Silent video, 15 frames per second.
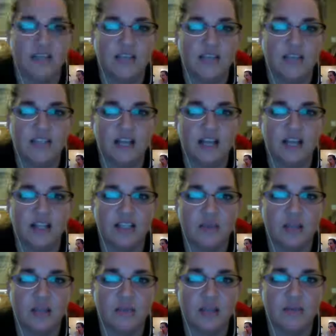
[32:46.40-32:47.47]
tell us what
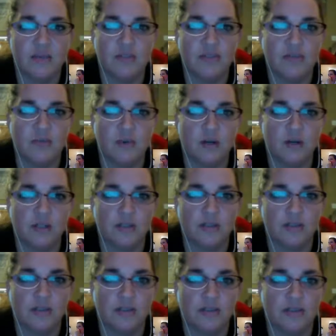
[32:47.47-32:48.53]
M&Ms were?
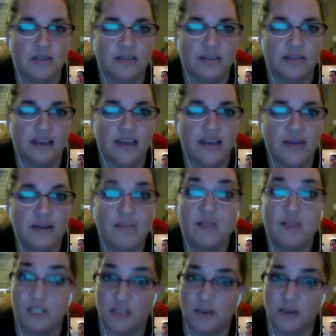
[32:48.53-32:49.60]
M&Ms
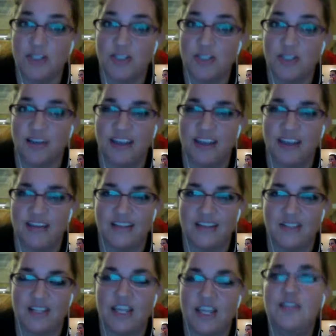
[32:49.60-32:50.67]
are small chocolate candies, in case you